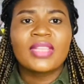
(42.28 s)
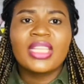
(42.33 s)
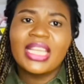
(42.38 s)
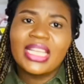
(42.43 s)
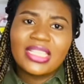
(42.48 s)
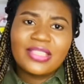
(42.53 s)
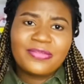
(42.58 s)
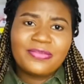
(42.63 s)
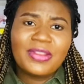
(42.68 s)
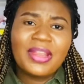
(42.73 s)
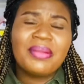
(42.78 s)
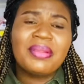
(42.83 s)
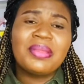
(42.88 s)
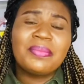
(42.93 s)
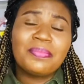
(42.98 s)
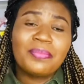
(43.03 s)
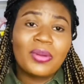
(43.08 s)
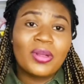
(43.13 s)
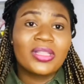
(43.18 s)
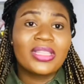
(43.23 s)
It's very
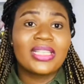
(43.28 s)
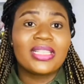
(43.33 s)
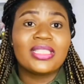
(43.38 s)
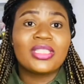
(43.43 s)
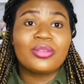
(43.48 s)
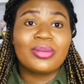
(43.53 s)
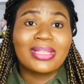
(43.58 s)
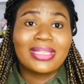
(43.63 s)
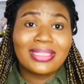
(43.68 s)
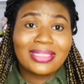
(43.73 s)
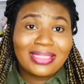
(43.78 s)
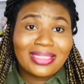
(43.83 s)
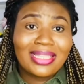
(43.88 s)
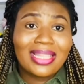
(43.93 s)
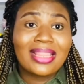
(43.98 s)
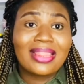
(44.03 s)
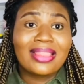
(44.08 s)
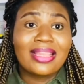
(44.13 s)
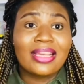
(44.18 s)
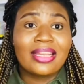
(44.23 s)
important to
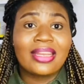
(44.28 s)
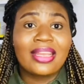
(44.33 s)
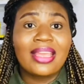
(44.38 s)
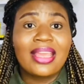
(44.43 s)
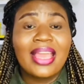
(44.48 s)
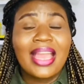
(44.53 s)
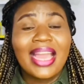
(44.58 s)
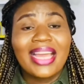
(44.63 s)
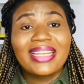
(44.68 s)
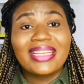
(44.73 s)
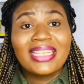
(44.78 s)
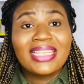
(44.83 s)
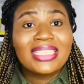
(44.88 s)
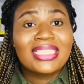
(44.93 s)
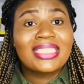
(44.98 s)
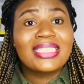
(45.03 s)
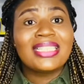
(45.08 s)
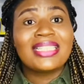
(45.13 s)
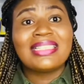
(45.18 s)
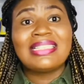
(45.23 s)
understand that
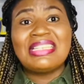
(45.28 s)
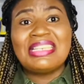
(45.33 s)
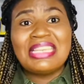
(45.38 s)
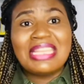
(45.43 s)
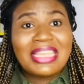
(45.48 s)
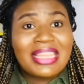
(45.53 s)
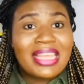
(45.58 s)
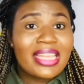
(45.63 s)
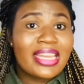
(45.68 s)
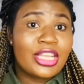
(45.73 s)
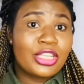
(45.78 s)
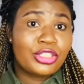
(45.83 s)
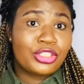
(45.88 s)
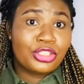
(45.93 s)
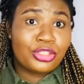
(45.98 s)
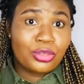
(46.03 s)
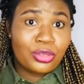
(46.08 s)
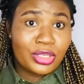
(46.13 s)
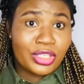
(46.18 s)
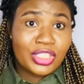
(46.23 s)
addiction is neither a
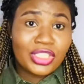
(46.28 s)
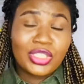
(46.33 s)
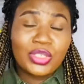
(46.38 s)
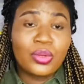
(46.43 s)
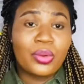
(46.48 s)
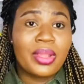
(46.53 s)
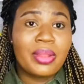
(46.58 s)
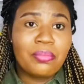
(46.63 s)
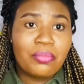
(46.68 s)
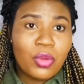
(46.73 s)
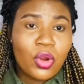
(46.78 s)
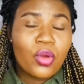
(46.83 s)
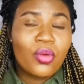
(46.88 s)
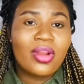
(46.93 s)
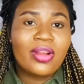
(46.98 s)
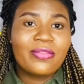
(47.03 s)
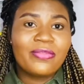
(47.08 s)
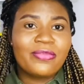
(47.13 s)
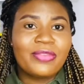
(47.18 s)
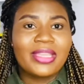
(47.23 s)
choice nor a
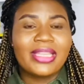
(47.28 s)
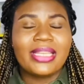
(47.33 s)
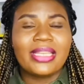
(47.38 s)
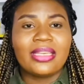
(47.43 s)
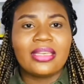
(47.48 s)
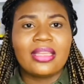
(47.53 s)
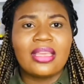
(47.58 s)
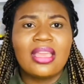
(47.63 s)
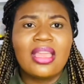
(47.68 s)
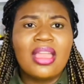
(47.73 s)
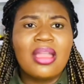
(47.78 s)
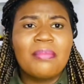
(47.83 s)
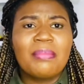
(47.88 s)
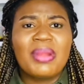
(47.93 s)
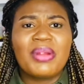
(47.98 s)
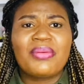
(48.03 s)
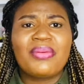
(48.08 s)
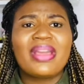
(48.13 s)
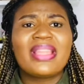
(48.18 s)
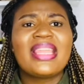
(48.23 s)
moral failing,
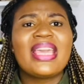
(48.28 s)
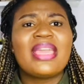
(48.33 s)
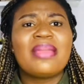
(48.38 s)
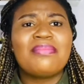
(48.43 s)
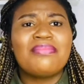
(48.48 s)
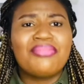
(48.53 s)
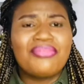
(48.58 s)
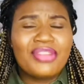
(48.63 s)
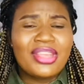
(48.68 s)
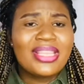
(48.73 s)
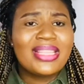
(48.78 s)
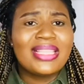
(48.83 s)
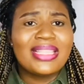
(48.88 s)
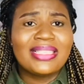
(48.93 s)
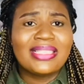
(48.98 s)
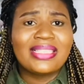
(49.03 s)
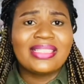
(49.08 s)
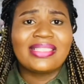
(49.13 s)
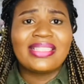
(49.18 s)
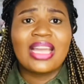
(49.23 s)
but rather a brain
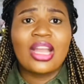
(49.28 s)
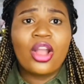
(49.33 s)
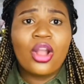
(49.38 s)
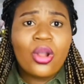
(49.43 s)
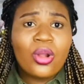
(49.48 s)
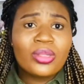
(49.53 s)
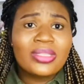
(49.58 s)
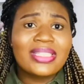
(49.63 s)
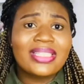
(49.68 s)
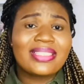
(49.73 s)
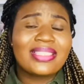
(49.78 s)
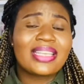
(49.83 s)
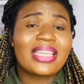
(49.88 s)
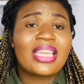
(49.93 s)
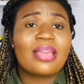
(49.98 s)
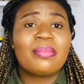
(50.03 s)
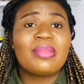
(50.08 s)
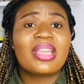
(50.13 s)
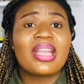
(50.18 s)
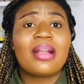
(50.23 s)
disease that alters the
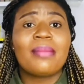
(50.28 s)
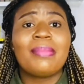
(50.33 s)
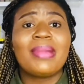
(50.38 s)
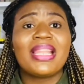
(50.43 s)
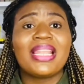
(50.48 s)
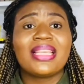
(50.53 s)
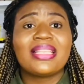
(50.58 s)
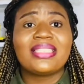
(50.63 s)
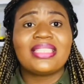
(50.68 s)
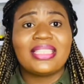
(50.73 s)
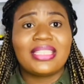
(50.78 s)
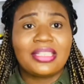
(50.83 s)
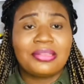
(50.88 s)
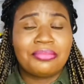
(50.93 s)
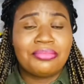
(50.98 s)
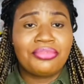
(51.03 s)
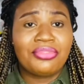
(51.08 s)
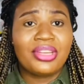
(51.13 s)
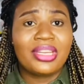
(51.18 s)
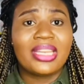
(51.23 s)
chemical balance in the
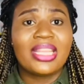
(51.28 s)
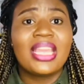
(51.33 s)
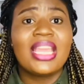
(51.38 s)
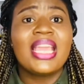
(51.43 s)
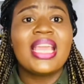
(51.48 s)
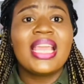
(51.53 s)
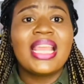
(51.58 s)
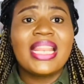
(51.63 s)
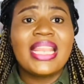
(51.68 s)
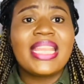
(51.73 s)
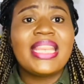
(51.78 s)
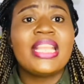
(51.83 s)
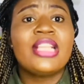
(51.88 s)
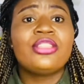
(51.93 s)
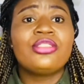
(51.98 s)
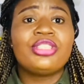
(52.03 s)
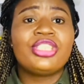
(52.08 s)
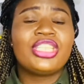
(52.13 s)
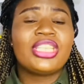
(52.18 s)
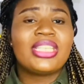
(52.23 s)
brain, leading
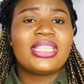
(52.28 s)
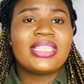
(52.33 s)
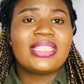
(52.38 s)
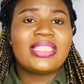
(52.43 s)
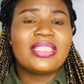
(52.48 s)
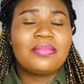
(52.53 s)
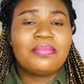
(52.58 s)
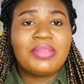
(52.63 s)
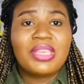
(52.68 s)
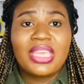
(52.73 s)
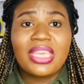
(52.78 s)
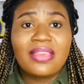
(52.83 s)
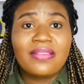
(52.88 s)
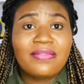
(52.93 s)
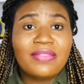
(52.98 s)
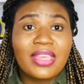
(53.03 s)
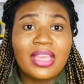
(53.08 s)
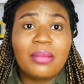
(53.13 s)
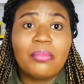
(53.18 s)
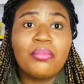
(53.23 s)
to changes in
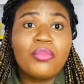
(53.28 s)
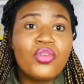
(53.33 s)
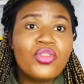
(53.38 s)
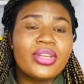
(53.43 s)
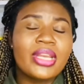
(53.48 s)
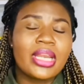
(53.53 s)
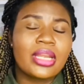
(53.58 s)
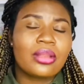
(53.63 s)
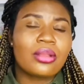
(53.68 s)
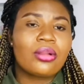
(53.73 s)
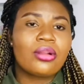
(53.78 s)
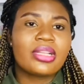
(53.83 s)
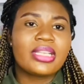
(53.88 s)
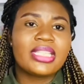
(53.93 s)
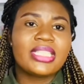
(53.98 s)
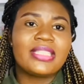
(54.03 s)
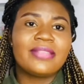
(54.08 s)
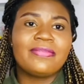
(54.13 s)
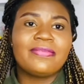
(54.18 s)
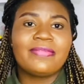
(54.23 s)
behavior, mood, and
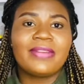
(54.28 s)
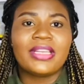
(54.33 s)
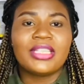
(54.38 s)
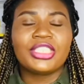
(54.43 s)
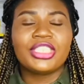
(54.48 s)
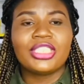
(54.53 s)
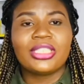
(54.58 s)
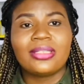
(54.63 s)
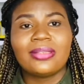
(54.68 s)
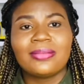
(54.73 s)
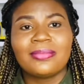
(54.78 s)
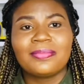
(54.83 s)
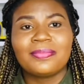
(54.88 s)
cognitive function.